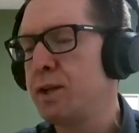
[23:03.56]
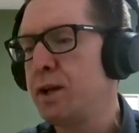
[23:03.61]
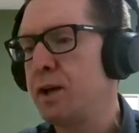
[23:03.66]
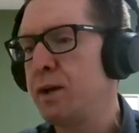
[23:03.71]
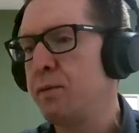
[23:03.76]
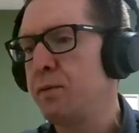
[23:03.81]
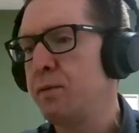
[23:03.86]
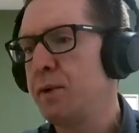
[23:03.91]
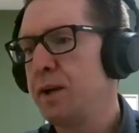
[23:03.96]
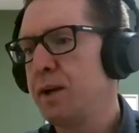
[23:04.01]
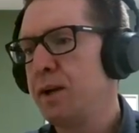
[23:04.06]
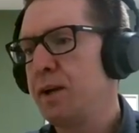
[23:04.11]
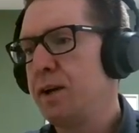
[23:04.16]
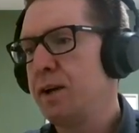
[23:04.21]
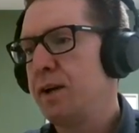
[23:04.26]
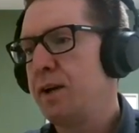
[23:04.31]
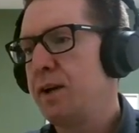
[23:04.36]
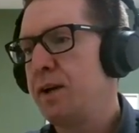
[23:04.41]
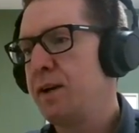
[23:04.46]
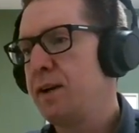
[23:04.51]
them
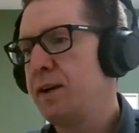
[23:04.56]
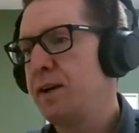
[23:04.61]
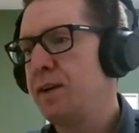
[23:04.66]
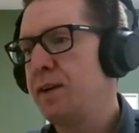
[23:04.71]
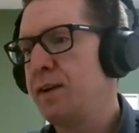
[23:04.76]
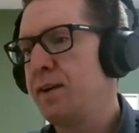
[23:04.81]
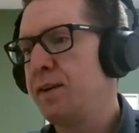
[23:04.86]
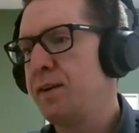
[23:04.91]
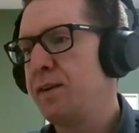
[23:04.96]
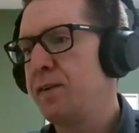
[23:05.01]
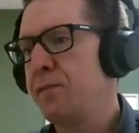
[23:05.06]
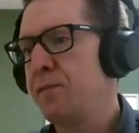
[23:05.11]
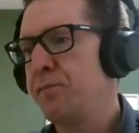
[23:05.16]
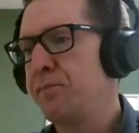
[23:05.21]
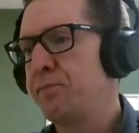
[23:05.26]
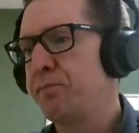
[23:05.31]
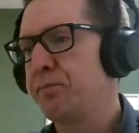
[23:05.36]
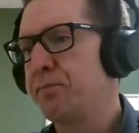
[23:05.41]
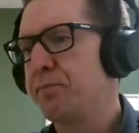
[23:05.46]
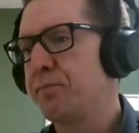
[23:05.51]

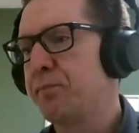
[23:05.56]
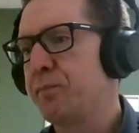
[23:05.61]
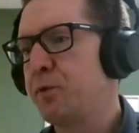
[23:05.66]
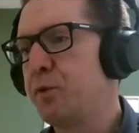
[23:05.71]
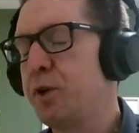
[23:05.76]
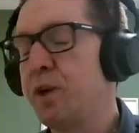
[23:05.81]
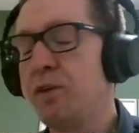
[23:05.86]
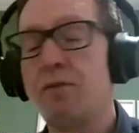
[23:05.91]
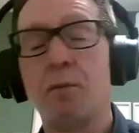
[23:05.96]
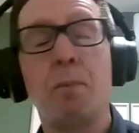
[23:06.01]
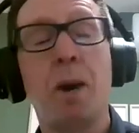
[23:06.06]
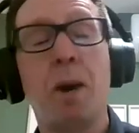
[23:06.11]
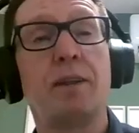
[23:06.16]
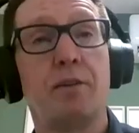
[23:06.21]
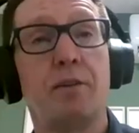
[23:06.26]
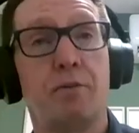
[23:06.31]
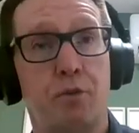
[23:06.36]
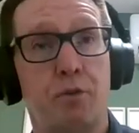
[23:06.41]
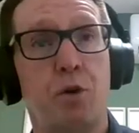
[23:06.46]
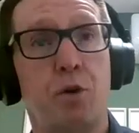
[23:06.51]
to give a
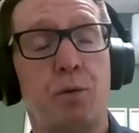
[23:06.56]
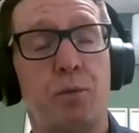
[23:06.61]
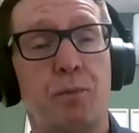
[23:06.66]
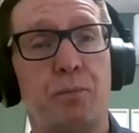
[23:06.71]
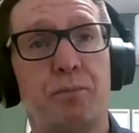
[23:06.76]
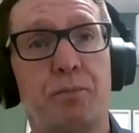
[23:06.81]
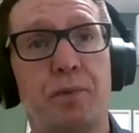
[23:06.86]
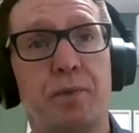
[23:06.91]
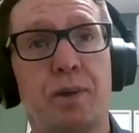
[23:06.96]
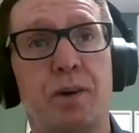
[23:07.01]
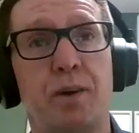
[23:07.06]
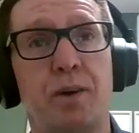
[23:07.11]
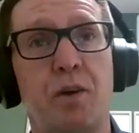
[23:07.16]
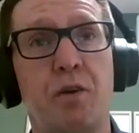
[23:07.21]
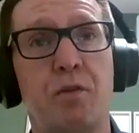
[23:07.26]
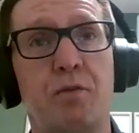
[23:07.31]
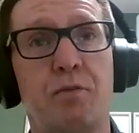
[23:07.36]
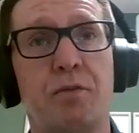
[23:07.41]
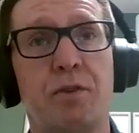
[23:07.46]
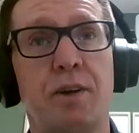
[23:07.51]
metaphor
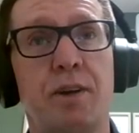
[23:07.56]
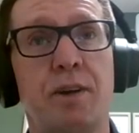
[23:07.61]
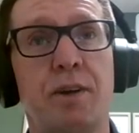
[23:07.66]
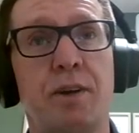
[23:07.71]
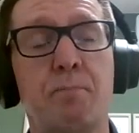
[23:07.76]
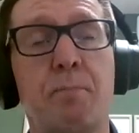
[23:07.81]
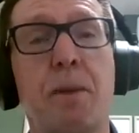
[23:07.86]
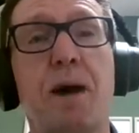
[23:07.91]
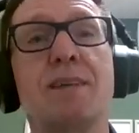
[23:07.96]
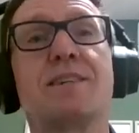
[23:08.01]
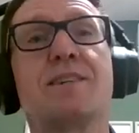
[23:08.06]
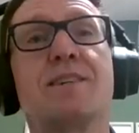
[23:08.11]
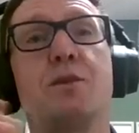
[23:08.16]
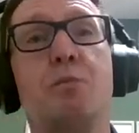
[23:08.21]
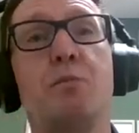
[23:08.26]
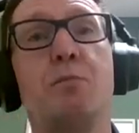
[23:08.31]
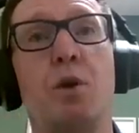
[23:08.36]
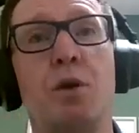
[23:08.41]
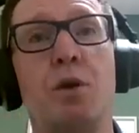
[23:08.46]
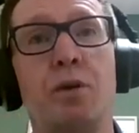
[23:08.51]
of a
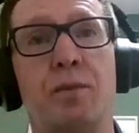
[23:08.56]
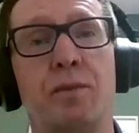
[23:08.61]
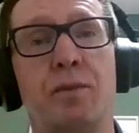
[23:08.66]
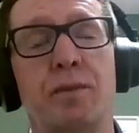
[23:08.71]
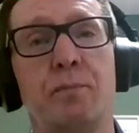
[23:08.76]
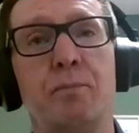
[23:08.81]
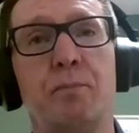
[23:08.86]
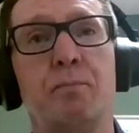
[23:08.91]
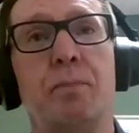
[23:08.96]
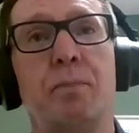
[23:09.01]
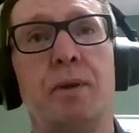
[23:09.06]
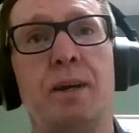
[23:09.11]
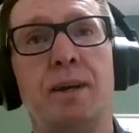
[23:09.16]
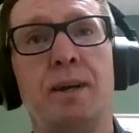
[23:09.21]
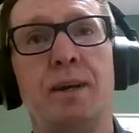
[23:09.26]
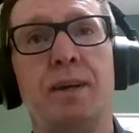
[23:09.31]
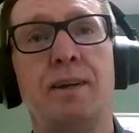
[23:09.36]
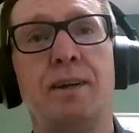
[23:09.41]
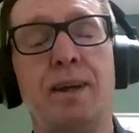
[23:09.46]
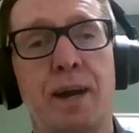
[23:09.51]
basketball
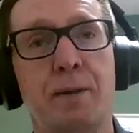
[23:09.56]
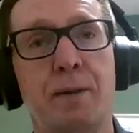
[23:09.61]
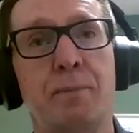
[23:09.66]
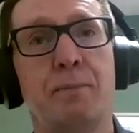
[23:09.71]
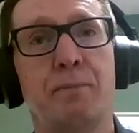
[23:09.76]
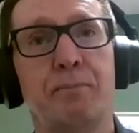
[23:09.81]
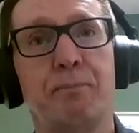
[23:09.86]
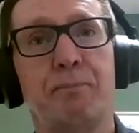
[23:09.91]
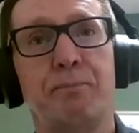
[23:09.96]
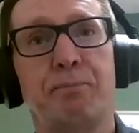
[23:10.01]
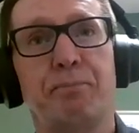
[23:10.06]
game.